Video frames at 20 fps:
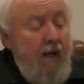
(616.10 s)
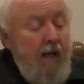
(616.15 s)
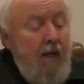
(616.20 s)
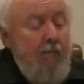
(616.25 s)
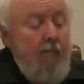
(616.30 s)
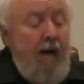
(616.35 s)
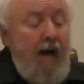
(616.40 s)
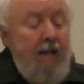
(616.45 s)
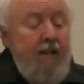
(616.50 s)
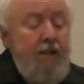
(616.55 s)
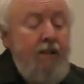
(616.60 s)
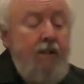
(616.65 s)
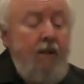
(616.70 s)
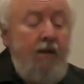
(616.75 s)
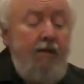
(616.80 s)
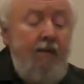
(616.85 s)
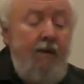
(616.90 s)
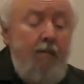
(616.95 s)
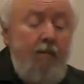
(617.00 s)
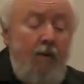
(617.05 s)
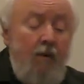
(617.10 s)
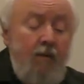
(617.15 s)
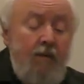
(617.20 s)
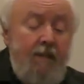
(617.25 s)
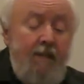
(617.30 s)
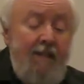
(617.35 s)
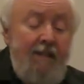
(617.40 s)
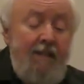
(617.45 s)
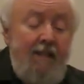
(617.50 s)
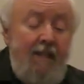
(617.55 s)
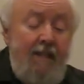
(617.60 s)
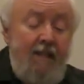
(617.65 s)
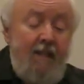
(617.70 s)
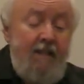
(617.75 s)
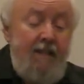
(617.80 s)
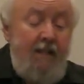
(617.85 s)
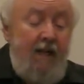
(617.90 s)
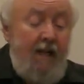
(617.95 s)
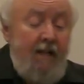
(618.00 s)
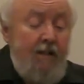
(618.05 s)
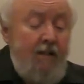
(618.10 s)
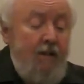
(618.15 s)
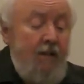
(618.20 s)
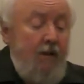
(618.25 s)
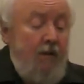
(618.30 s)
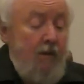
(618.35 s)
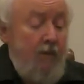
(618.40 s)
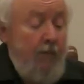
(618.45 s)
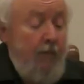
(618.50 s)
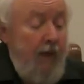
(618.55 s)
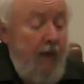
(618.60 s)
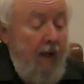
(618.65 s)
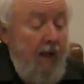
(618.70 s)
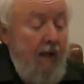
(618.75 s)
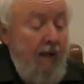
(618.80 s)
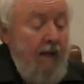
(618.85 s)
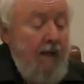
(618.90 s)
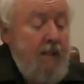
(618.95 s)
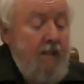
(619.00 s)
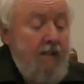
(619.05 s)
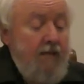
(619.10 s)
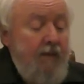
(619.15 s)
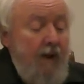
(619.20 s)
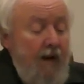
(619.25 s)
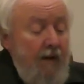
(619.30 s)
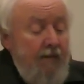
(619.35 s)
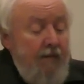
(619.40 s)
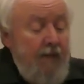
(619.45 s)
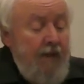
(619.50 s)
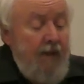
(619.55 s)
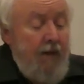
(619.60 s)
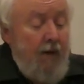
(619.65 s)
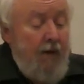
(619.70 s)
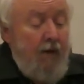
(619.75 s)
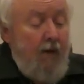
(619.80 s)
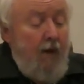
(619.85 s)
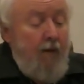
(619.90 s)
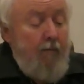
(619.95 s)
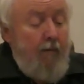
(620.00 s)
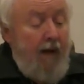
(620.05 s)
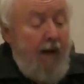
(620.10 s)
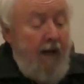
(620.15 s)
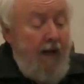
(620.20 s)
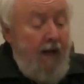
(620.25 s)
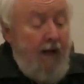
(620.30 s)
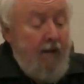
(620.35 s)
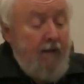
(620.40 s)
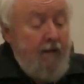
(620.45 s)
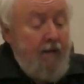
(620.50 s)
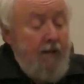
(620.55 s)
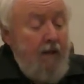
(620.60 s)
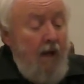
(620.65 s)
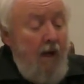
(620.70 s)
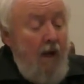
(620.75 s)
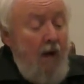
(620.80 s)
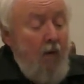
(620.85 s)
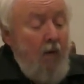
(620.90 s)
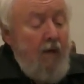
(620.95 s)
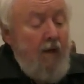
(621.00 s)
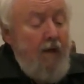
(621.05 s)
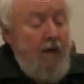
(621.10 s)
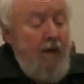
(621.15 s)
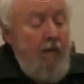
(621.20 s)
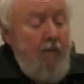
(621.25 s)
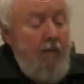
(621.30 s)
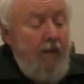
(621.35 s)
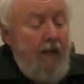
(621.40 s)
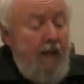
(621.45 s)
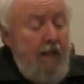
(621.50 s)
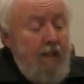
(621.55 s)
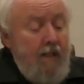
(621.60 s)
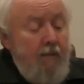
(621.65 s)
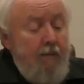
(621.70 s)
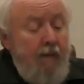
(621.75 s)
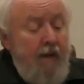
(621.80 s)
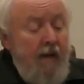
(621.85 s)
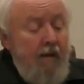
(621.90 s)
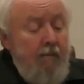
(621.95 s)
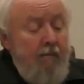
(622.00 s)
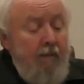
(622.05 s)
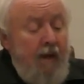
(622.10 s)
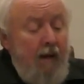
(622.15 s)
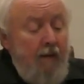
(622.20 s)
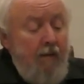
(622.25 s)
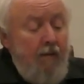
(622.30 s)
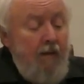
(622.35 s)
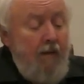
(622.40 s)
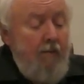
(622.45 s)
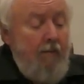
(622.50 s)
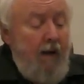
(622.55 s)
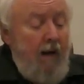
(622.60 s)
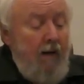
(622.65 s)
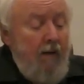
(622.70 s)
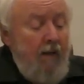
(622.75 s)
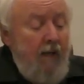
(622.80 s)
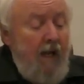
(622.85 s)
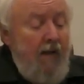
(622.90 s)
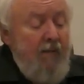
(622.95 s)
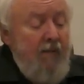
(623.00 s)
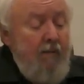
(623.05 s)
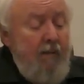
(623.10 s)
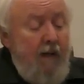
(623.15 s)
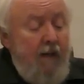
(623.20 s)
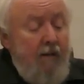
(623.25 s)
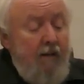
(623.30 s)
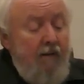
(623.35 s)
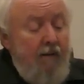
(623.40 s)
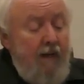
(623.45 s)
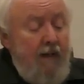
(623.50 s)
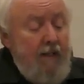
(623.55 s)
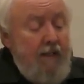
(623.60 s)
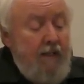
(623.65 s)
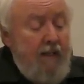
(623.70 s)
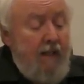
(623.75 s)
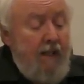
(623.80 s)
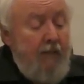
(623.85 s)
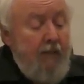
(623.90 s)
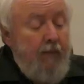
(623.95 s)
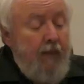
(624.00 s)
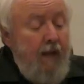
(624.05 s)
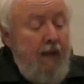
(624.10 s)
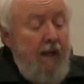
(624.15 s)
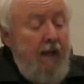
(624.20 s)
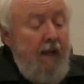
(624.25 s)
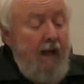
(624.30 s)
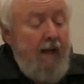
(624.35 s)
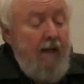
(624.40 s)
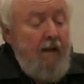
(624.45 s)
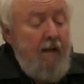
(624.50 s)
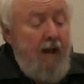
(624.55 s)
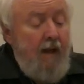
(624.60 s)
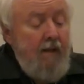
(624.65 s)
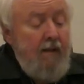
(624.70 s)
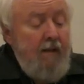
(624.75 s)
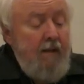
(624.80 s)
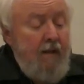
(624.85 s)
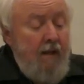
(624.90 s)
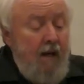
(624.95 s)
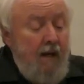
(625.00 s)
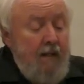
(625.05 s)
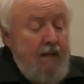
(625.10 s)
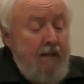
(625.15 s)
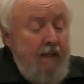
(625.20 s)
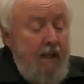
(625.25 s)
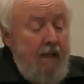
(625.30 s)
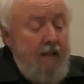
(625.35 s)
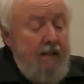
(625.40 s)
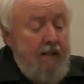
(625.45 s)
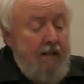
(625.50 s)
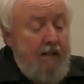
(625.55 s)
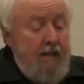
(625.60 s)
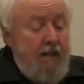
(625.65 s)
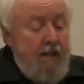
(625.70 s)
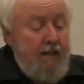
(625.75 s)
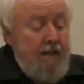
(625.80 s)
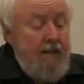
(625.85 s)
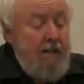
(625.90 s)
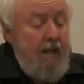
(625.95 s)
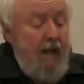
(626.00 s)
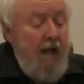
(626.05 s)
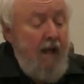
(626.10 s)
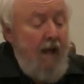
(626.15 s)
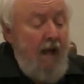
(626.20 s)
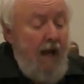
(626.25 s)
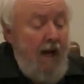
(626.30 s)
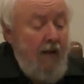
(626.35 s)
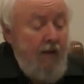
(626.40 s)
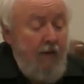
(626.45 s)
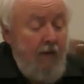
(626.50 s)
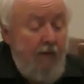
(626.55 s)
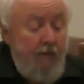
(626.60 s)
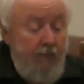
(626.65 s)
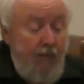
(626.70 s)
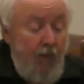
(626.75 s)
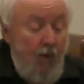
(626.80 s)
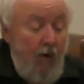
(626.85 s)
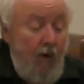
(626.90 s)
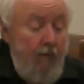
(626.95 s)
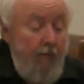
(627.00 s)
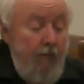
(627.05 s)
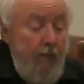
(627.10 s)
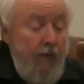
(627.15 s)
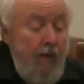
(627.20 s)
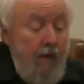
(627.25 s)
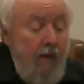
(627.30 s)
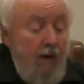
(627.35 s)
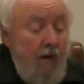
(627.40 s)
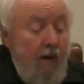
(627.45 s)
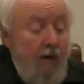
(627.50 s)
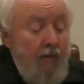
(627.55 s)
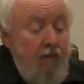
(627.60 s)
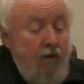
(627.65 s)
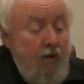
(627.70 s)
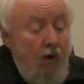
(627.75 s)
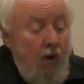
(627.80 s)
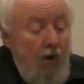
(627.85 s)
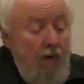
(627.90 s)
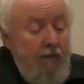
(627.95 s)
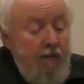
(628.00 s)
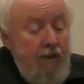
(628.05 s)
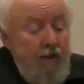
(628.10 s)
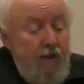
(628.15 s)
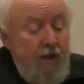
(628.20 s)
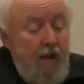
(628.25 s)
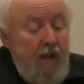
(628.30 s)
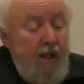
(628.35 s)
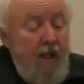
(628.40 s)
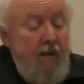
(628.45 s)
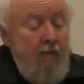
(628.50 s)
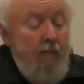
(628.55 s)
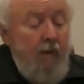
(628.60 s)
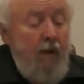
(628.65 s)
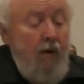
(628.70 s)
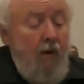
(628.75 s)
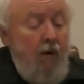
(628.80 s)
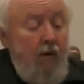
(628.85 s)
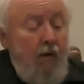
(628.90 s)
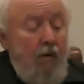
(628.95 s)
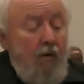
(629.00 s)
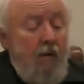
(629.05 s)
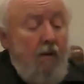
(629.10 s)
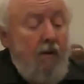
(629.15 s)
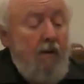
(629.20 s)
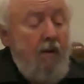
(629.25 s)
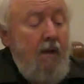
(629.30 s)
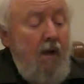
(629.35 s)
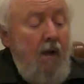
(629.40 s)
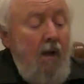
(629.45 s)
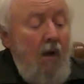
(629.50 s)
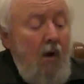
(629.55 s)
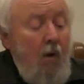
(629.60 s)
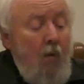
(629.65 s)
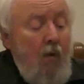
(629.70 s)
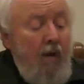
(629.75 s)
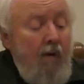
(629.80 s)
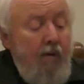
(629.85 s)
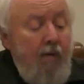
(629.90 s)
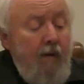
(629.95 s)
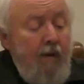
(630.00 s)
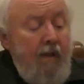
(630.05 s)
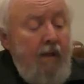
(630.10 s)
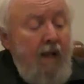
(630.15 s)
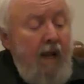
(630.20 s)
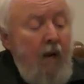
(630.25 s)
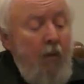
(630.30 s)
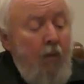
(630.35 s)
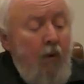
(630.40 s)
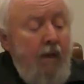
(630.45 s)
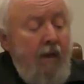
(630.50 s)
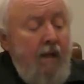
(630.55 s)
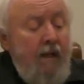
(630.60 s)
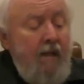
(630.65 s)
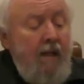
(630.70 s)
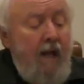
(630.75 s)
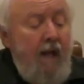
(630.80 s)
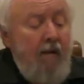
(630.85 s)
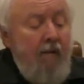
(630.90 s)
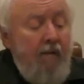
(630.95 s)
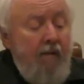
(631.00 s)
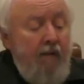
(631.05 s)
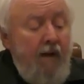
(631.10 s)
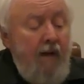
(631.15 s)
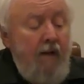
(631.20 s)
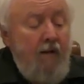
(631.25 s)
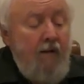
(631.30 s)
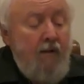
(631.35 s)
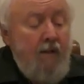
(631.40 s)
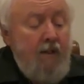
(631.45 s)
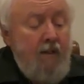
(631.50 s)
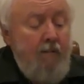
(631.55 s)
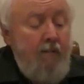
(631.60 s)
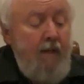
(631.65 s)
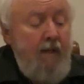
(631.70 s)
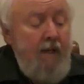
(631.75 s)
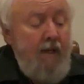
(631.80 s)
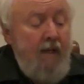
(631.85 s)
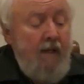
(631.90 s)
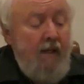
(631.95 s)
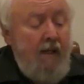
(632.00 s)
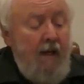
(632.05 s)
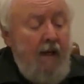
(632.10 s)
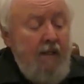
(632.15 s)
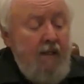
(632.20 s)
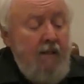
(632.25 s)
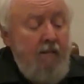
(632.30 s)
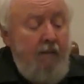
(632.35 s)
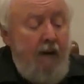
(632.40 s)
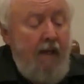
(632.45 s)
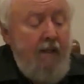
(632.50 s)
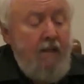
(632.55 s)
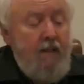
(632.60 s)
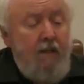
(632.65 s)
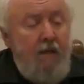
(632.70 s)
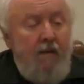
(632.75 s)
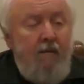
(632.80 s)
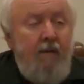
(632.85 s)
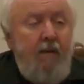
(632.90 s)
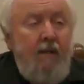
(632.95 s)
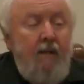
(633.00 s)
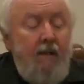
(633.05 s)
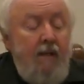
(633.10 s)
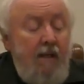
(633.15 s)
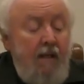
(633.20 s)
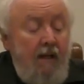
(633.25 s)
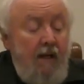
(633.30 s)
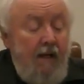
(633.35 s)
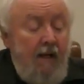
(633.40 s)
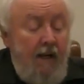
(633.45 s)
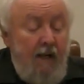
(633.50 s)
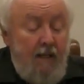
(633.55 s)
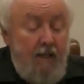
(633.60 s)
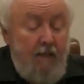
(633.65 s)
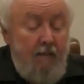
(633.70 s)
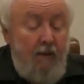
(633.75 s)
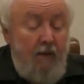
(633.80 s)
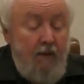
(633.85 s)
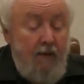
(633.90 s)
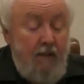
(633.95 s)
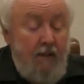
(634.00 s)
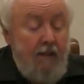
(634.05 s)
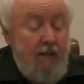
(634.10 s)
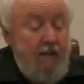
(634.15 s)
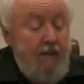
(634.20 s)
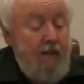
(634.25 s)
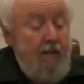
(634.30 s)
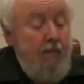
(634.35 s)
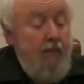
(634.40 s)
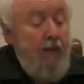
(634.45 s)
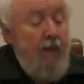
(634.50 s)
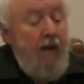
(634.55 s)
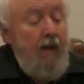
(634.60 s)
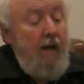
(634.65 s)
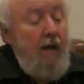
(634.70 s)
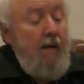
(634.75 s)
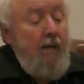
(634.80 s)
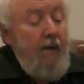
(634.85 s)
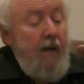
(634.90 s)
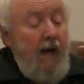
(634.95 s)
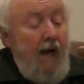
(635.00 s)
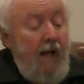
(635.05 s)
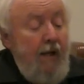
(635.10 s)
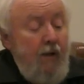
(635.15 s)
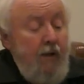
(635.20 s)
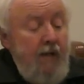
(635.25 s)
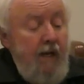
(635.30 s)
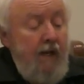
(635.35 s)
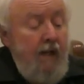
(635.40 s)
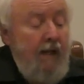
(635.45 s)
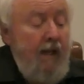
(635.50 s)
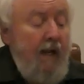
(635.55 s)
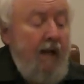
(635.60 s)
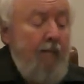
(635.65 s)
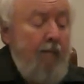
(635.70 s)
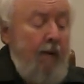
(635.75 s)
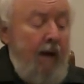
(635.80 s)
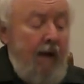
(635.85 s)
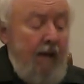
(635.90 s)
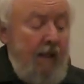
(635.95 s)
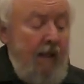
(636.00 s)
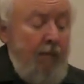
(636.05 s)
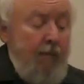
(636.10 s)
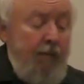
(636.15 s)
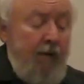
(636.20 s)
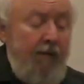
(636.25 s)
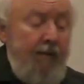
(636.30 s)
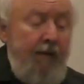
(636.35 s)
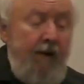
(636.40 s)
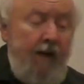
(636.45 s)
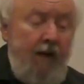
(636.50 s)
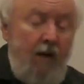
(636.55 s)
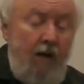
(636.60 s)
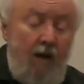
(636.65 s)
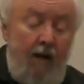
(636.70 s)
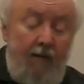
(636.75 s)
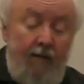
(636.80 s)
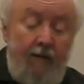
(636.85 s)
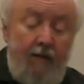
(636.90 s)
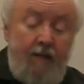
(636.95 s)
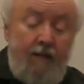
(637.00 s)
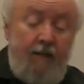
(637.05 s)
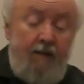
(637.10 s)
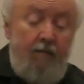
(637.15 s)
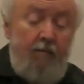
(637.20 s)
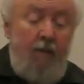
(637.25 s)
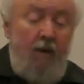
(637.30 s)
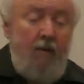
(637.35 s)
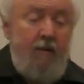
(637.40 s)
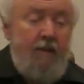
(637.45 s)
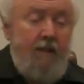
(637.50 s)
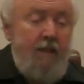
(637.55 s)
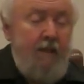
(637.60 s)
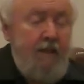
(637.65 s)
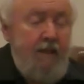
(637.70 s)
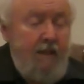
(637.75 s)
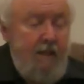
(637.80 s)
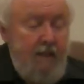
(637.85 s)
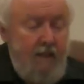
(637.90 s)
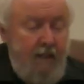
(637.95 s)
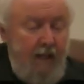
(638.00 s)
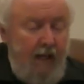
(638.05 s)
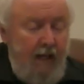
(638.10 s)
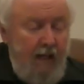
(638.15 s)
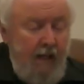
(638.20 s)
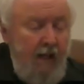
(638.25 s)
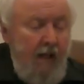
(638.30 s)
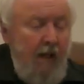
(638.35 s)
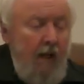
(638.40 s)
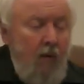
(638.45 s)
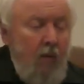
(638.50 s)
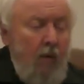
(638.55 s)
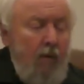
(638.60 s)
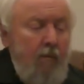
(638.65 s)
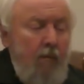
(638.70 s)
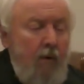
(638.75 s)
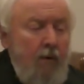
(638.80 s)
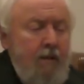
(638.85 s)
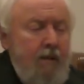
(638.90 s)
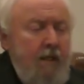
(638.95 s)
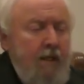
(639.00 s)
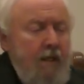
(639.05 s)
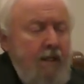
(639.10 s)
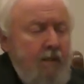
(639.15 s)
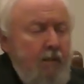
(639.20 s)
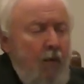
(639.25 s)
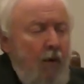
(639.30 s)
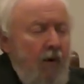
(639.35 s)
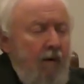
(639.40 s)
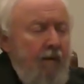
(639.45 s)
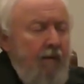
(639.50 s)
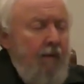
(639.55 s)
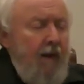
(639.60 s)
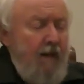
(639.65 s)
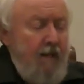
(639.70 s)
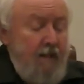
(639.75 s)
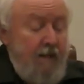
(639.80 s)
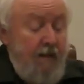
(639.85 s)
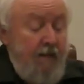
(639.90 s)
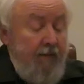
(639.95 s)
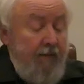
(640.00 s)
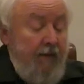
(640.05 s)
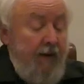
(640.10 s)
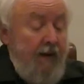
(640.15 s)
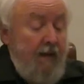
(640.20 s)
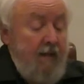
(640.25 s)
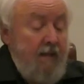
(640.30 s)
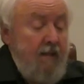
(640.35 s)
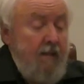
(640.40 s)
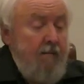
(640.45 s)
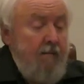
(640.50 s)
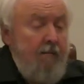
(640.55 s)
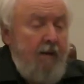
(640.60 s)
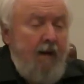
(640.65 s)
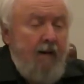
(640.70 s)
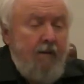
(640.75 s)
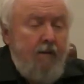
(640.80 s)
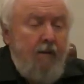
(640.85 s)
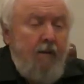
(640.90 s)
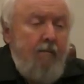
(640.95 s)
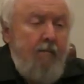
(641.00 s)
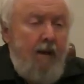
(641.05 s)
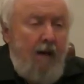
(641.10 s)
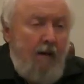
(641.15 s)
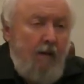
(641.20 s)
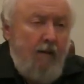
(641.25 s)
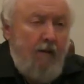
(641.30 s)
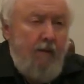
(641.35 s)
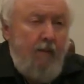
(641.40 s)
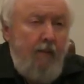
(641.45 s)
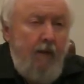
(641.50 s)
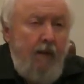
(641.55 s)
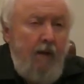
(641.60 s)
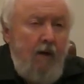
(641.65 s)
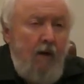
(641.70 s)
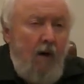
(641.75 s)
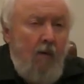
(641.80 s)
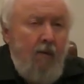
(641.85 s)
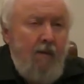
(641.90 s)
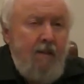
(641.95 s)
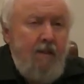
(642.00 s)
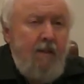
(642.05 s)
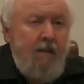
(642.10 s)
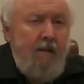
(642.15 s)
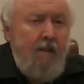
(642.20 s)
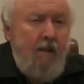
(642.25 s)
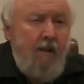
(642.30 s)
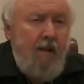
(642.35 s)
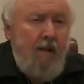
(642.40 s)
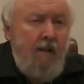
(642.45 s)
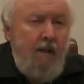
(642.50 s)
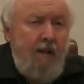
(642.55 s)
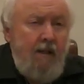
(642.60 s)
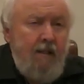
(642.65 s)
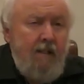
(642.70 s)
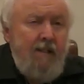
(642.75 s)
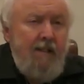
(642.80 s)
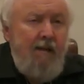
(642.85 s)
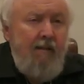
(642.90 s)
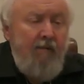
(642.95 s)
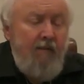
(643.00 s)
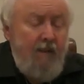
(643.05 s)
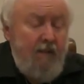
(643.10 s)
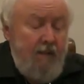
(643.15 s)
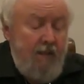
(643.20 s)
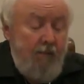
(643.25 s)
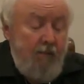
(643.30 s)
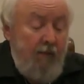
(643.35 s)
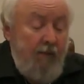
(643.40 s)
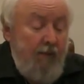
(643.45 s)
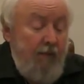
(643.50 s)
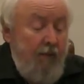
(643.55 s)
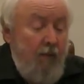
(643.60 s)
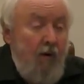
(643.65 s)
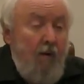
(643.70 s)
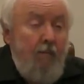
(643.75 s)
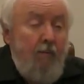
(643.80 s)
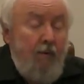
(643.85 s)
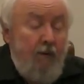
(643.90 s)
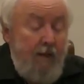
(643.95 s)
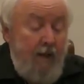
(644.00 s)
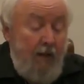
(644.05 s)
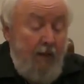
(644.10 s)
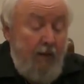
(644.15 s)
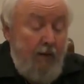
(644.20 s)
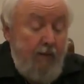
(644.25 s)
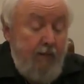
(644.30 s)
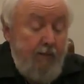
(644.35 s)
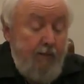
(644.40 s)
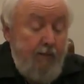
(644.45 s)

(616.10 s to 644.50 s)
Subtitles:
My servant Moses is not so. He is faithful in all my house. With him will I speak mouth to mouth, even manifestly, and not in dark sentences. And the form of Jehovah shall he behold. Wherefore then were ye not afraid to speak against my servant, against Moses? And the unique thing about the prophetic office of Moses is that when Moses spoke face to face, mouth to mouth, always in some visible form or another.